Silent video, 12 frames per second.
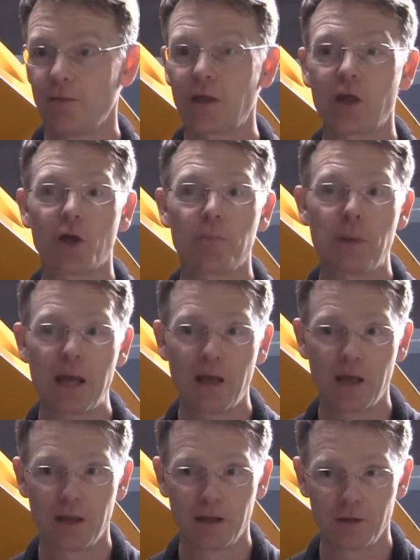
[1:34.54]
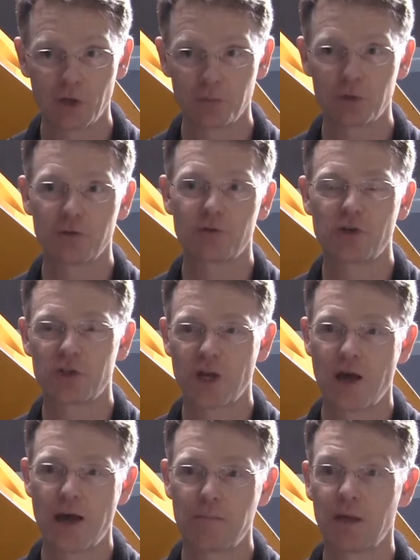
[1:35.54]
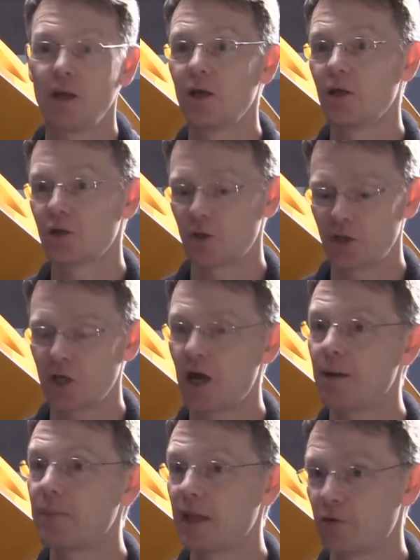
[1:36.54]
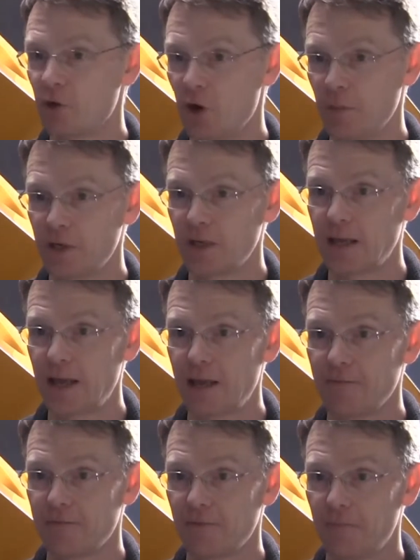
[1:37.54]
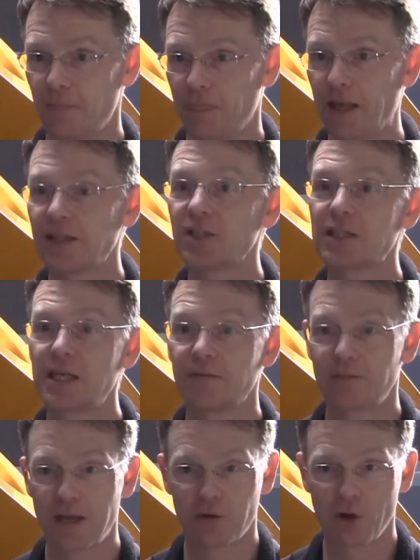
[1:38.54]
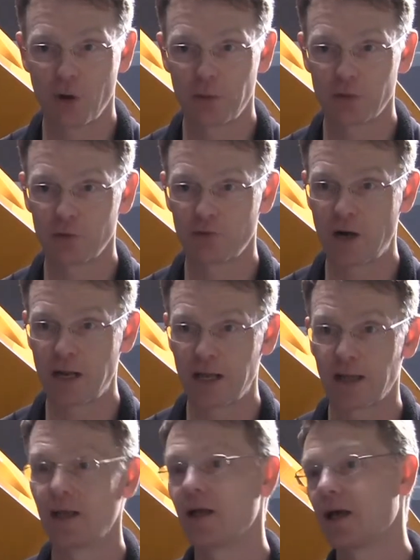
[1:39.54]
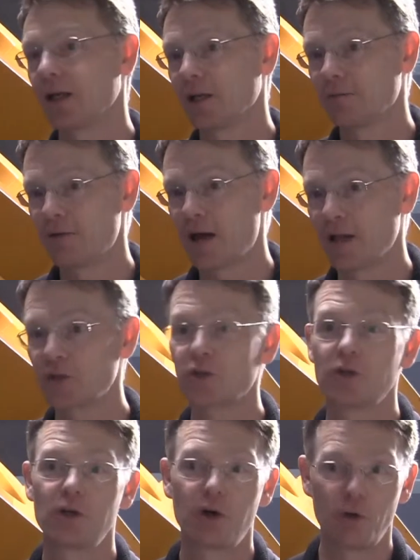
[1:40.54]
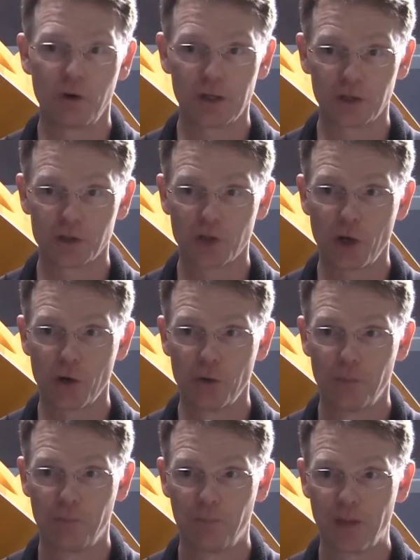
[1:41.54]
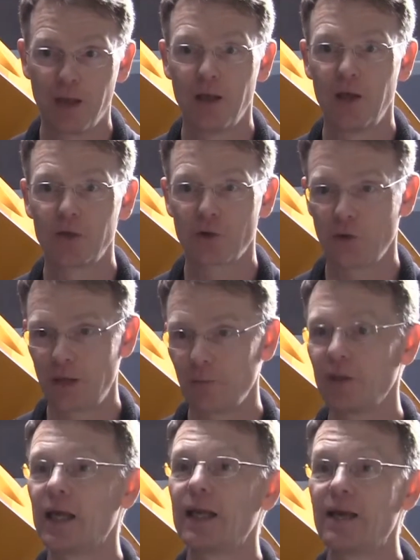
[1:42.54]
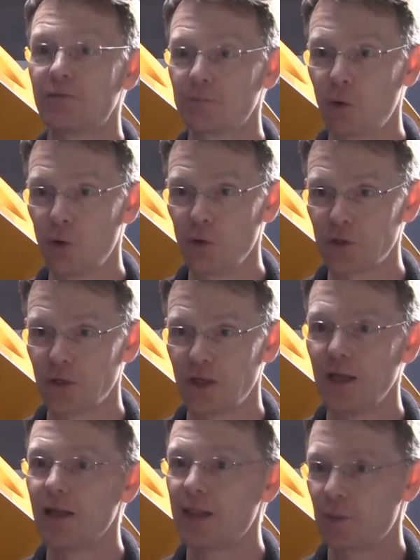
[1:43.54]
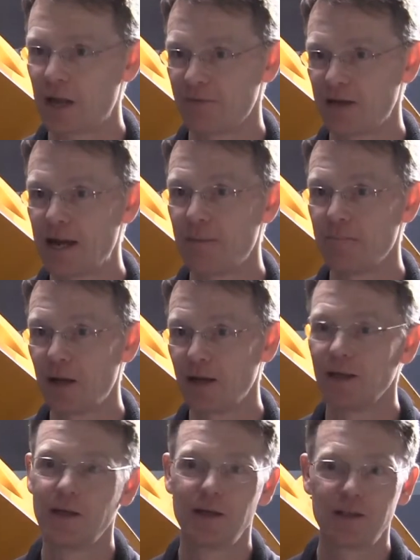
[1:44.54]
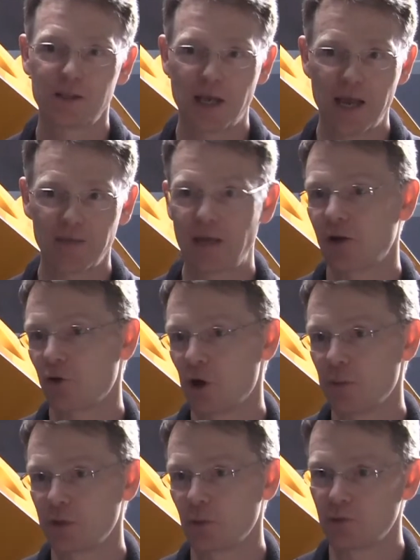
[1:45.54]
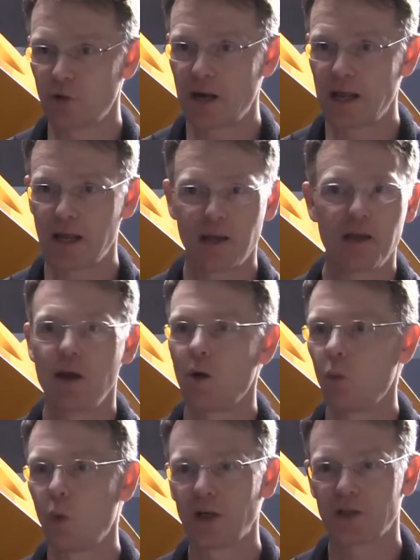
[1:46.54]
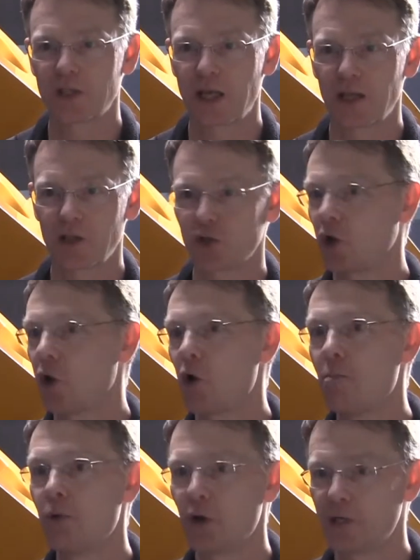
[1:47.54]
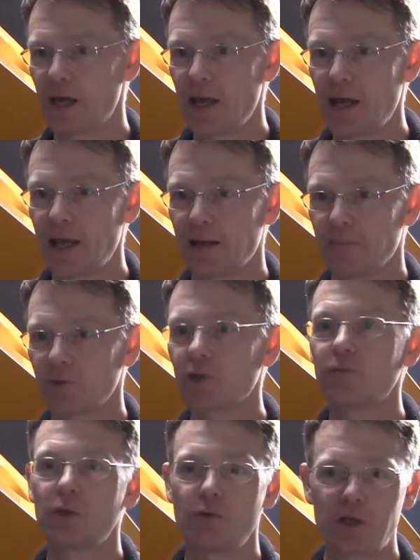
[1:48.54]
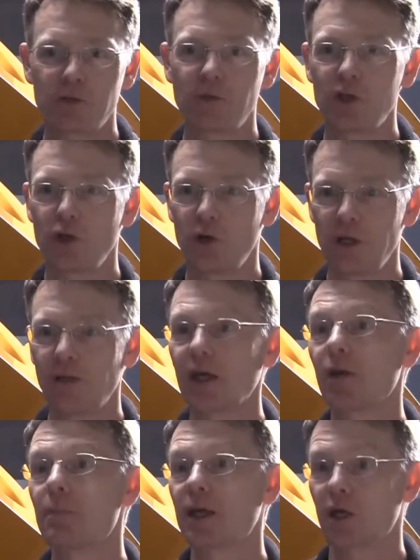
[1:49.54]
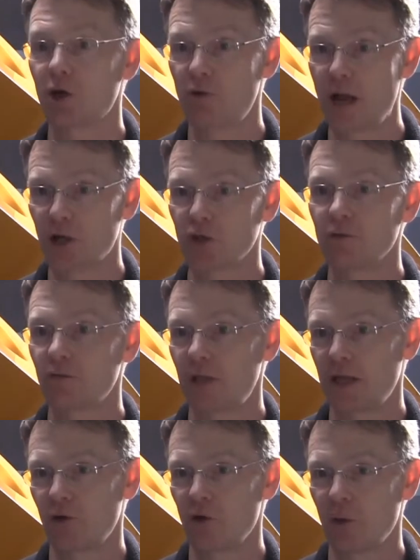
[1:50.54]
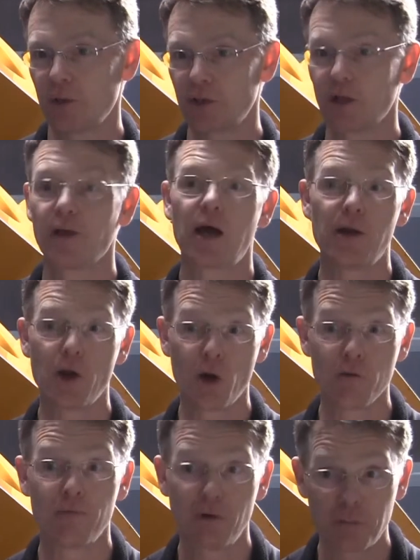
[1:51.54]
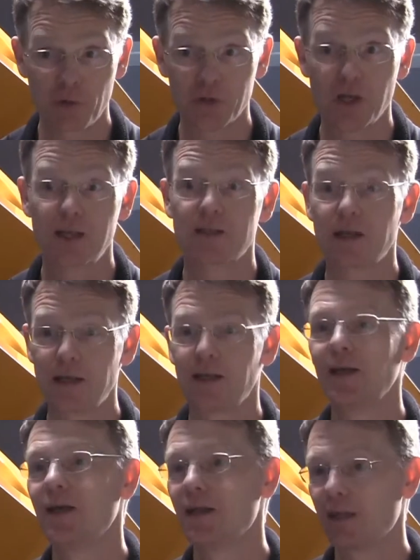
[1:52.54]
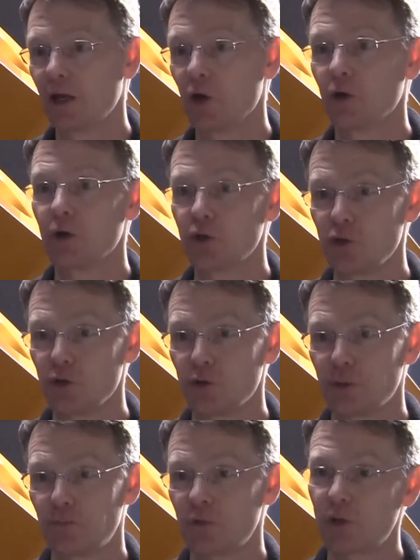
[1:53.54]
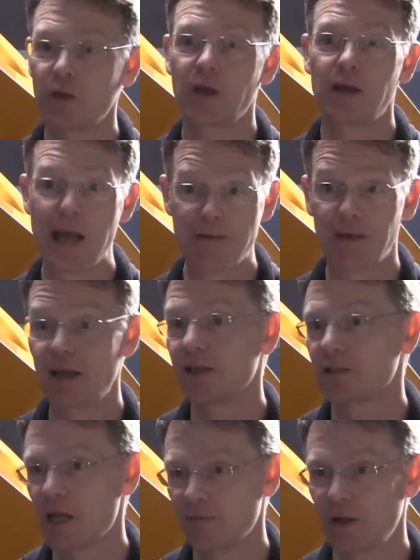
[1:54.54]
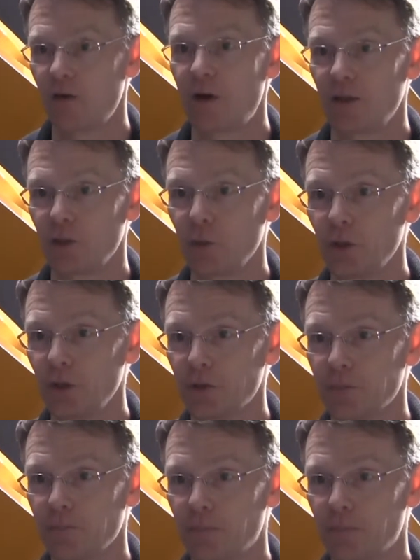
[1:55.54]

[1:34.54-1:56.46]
They could compare the observatory's time to the time their chronometer gave and see if their chronometer was running a little fast or a little slow. So then when they left port, they would have a number saying their chronometer was running 1 second slow per day. So for the rest of their journey, they could make a correction for their chronometer and know very precisely their longitude so that they could navigate safely around the world.